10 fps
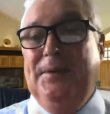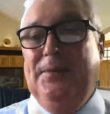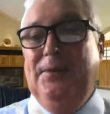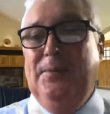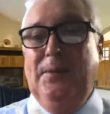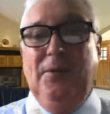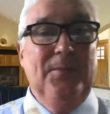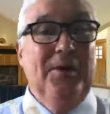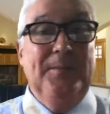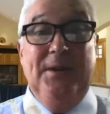who
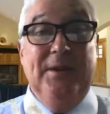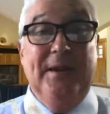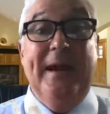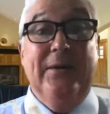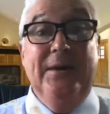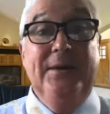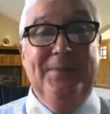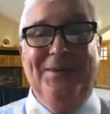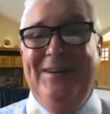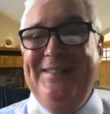might be in a hurry to
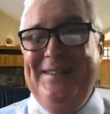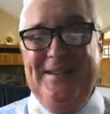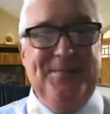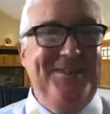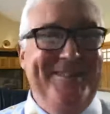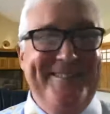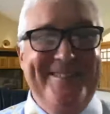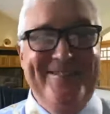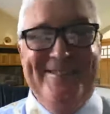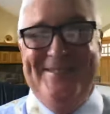buy things because it's
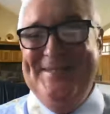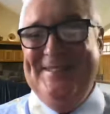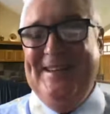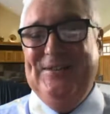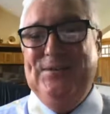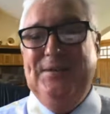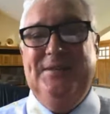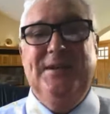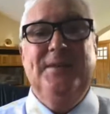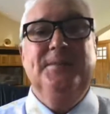Christmas, that sort of.
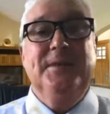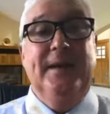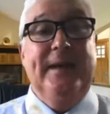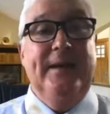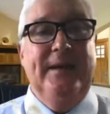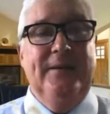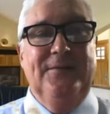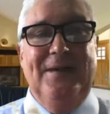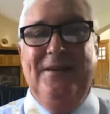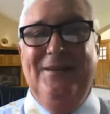So
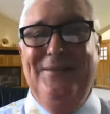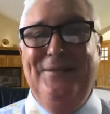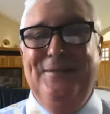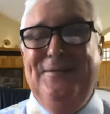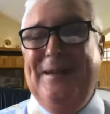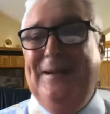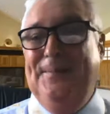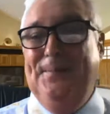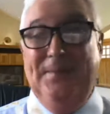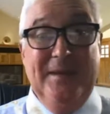elevate your level of
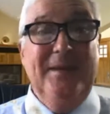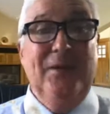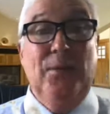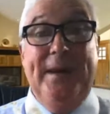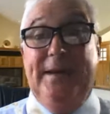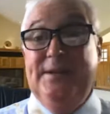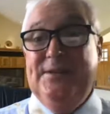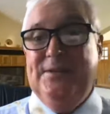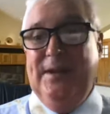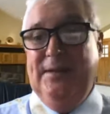
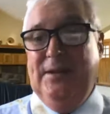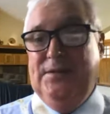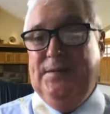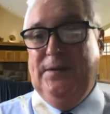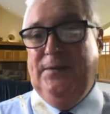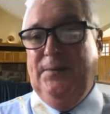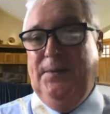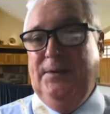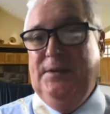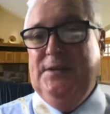awareness around those
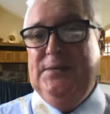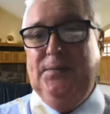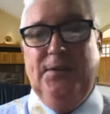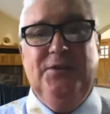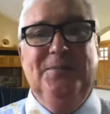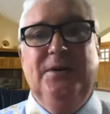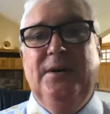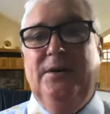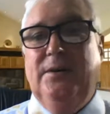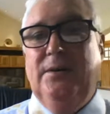vulnerabilities with what you're
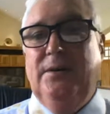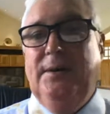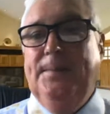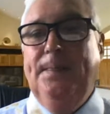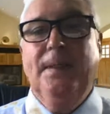buying online.